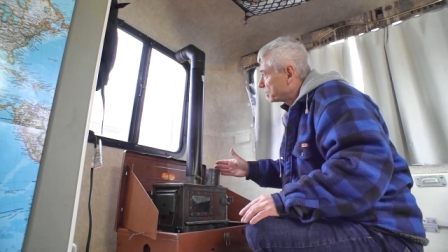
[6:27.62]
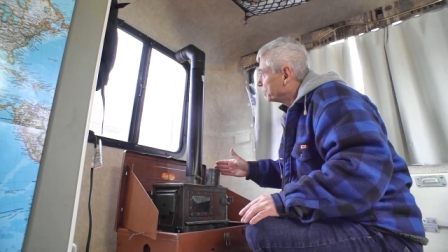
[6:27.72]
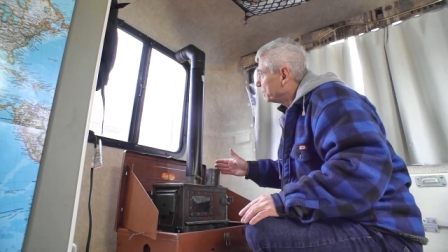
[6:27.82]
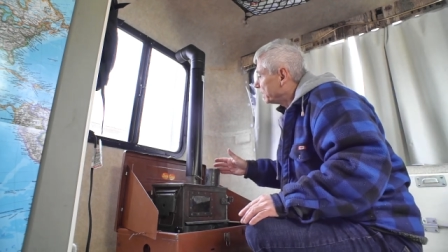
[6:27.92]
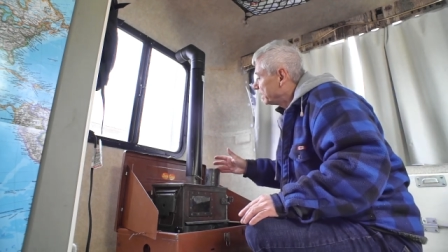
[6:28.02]

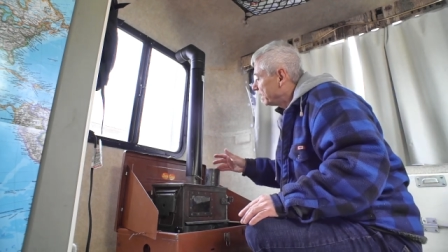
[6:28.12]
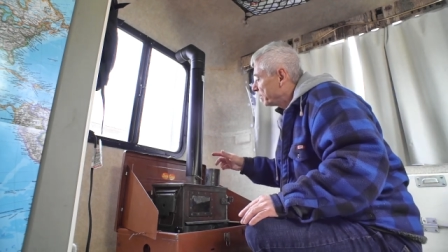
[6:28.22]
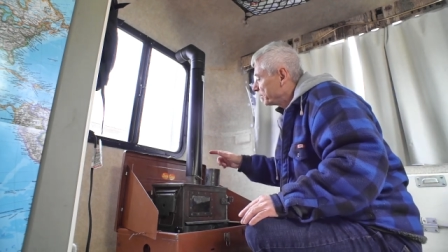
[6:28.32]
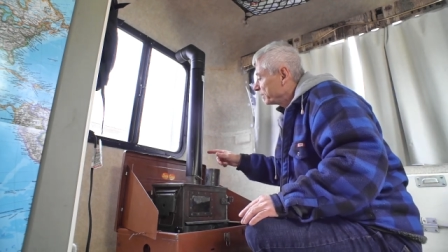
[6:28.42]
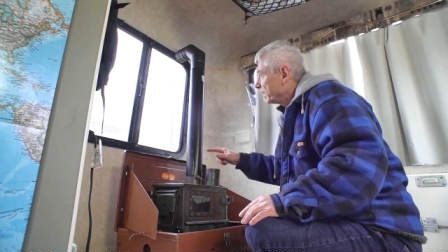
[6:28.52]
good.
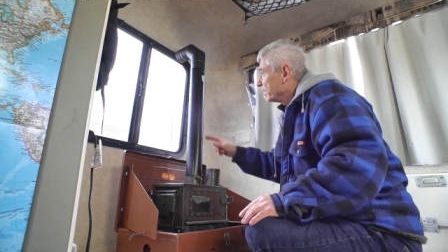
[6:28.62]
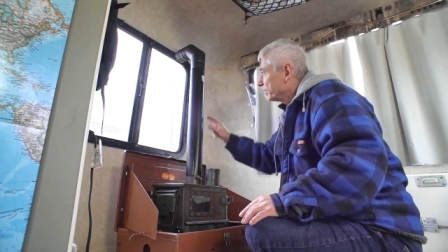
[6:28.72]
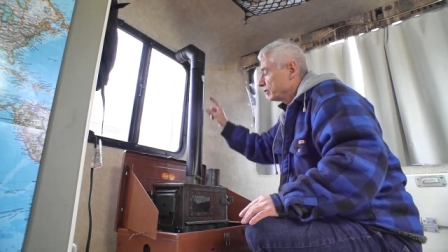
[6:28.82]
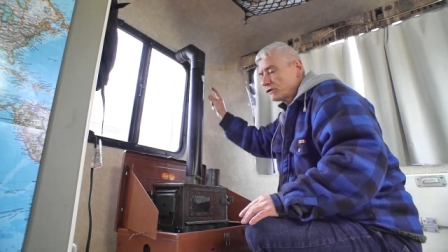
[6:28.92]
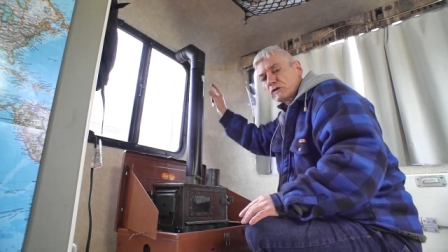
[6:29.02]

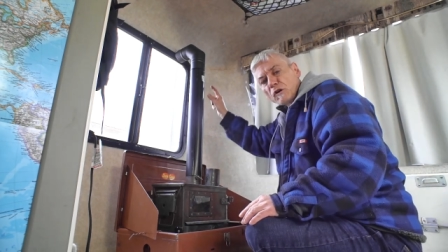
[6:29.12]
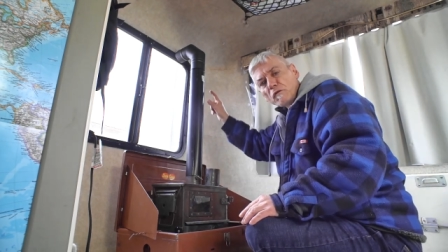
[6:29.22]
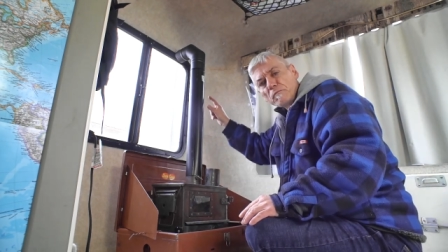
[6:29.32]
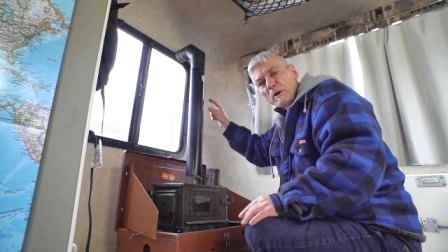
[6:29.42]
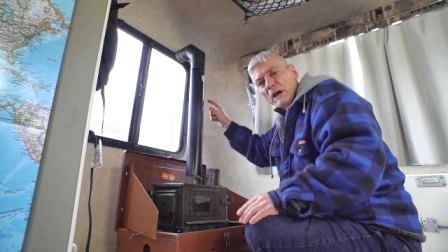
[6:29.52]
The
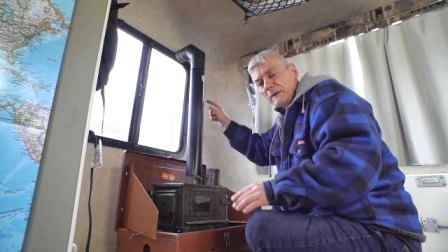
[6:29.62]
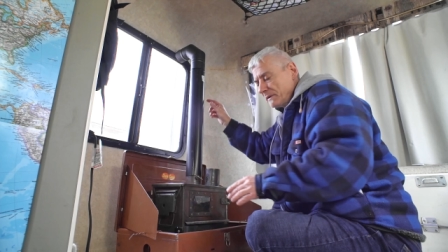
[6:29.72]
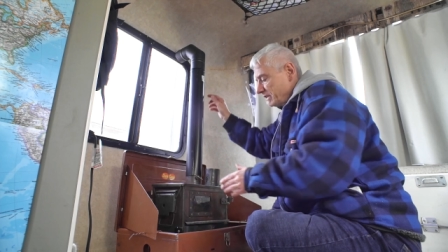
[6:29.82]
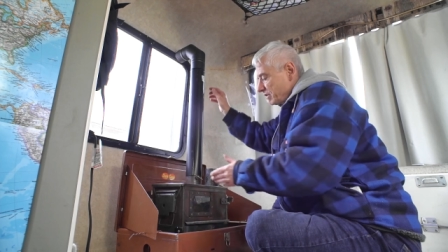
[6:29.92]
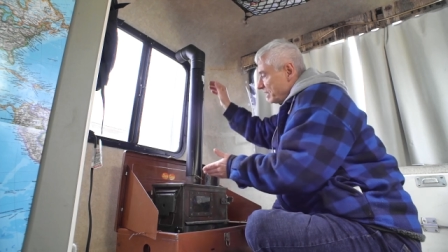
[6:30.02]
stovepipe
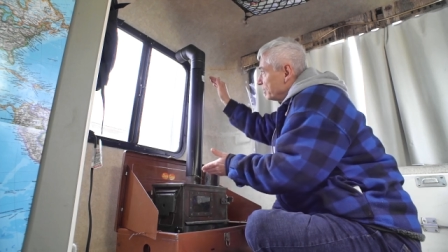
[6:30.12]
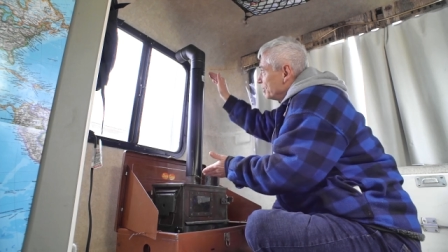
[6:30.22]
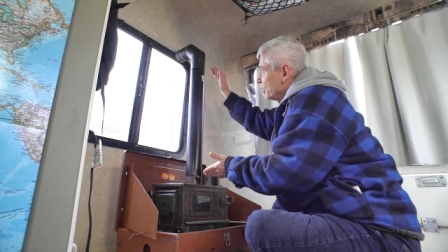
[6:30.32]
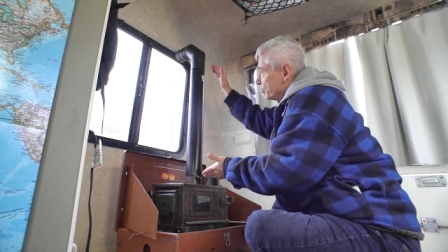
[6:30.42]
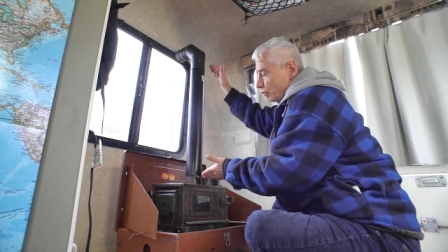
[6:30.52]
is
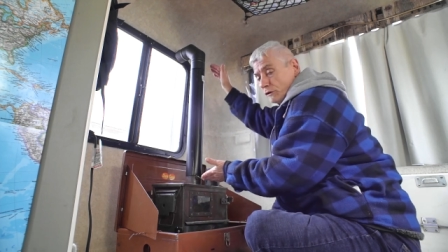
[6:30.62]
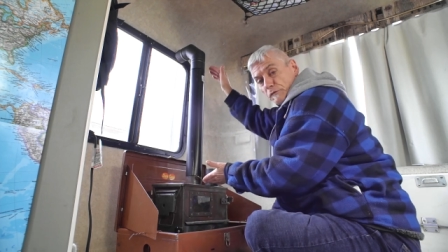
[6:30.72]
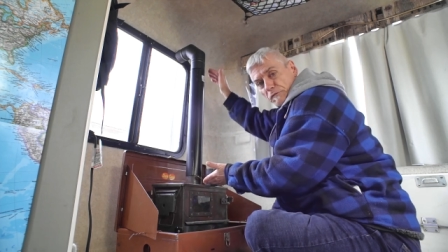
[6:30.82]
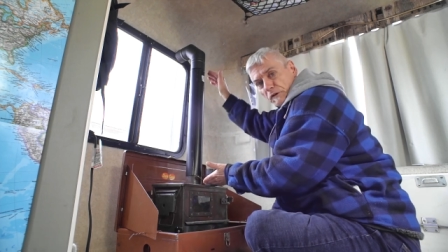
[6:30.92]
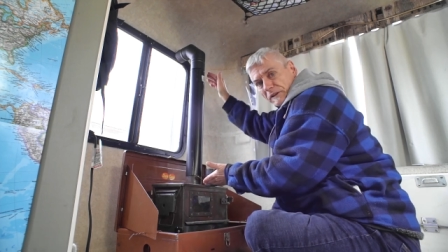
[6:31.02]
in two
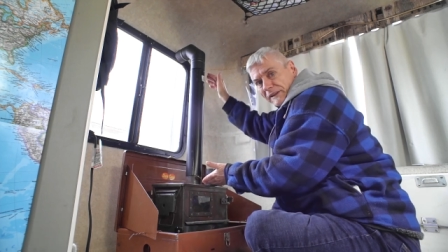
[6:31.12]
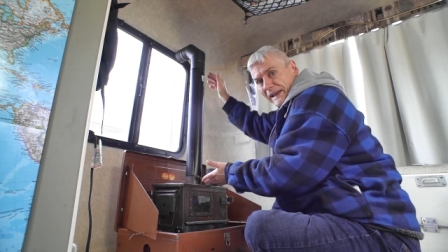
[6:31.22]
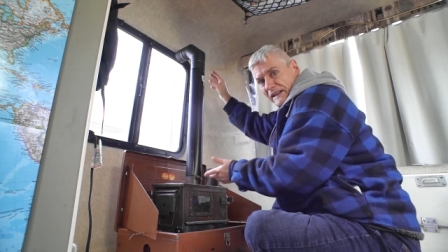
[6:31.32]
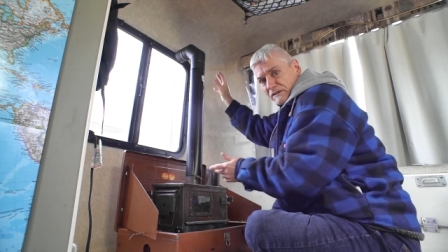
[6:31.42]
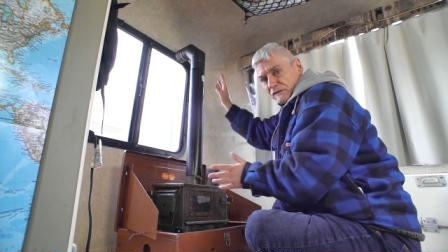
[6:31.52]
foot
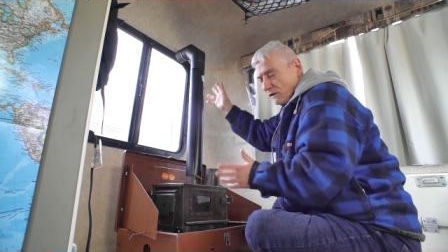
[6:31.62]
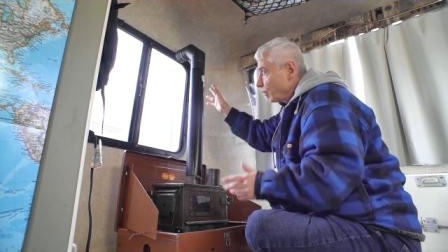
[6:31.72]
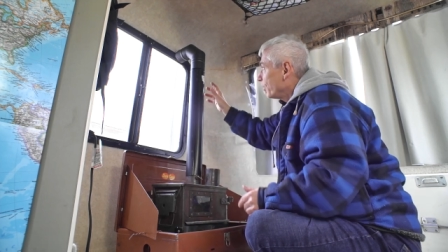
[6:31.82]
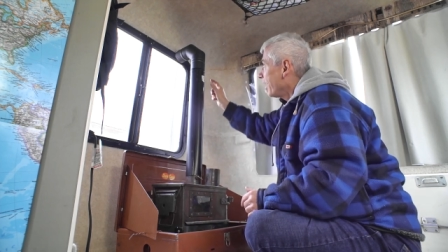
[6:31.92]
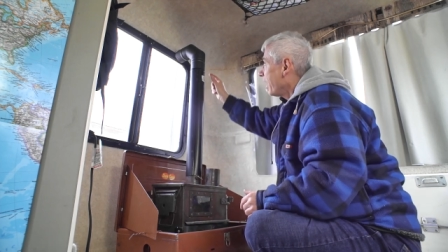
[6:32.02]
length,
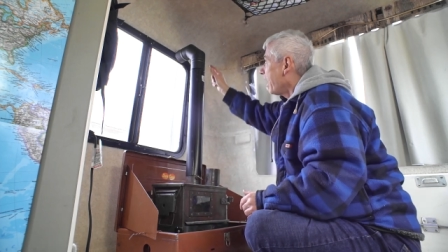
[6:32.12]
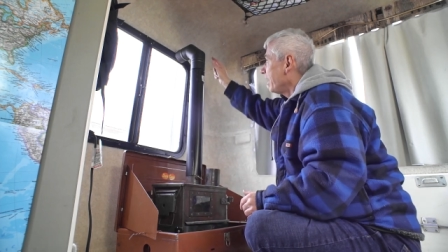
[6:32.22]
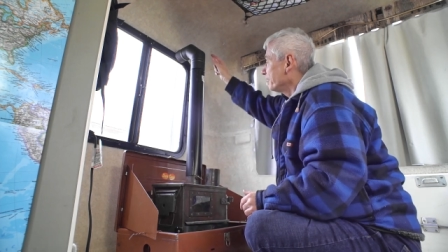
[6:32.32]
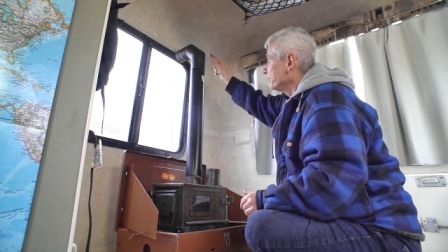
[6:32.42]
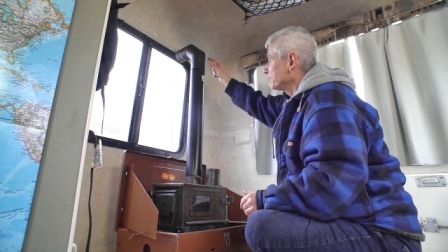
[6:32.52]
so
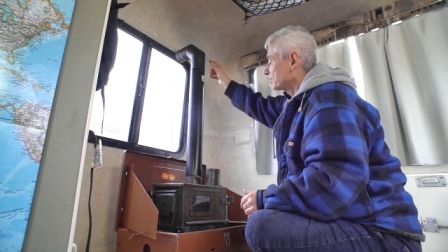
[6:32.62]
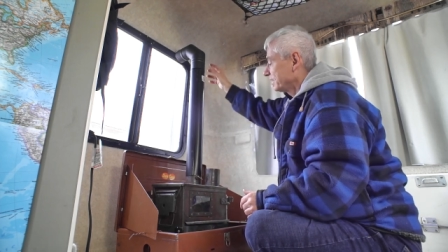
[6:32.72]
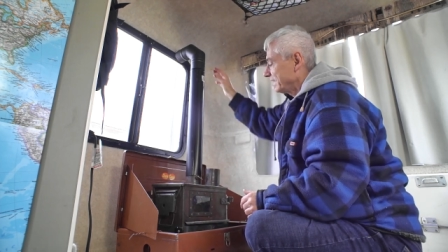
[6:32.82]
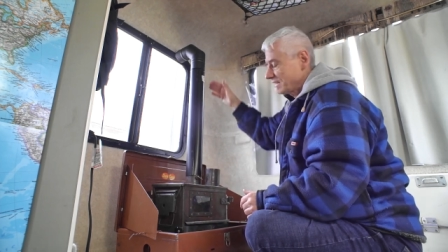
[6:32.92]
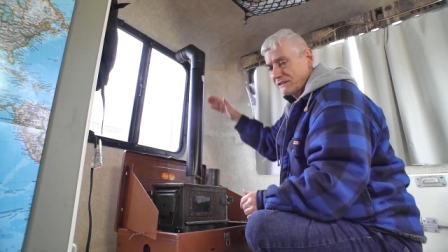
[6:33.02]

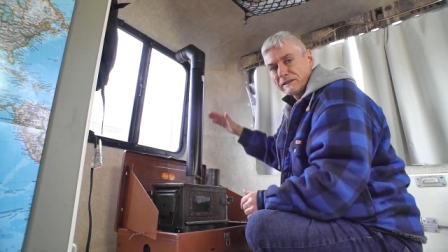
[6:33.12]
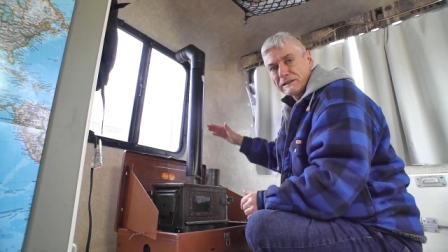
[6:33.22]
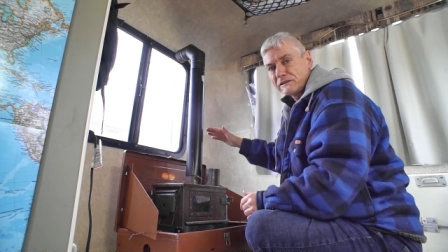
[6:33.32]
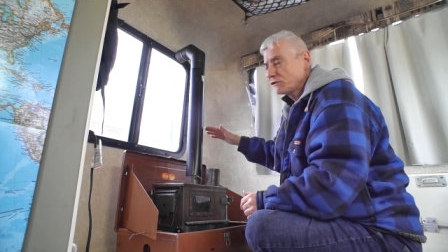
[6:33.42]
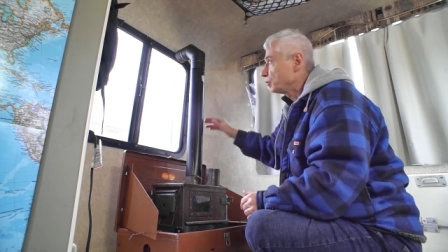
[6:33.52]
obviously it's a
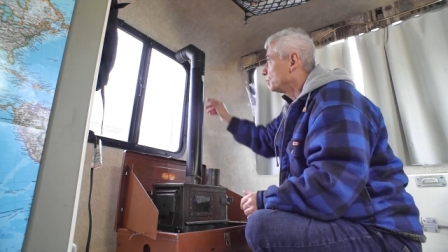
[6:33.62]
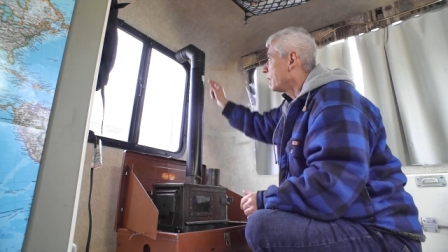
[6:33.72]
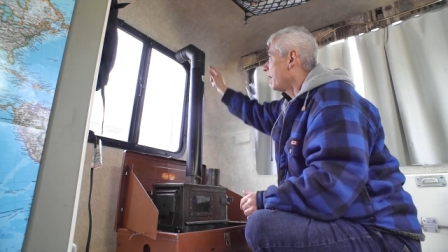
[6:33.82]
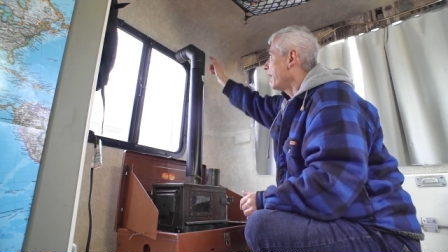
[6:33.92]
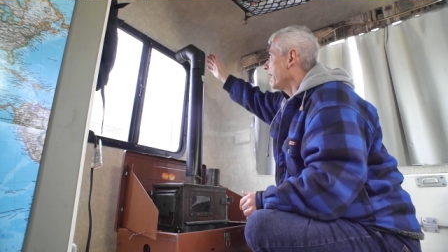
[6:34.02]
little too
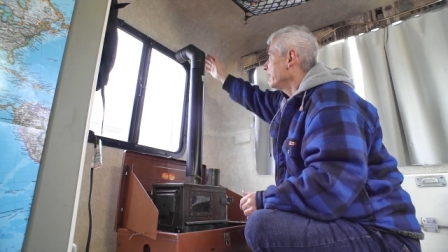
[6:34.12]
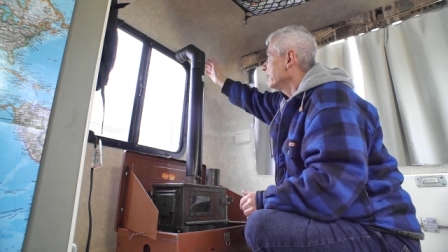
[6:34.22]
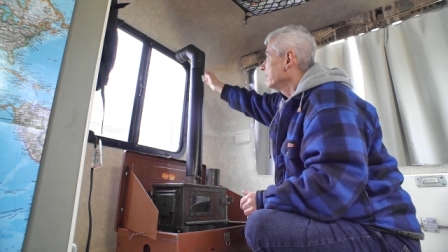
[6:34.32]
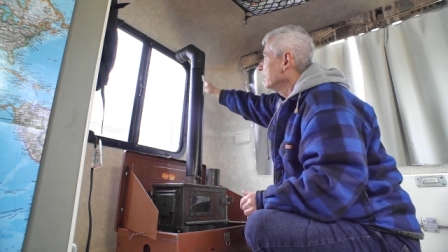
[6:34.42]
high.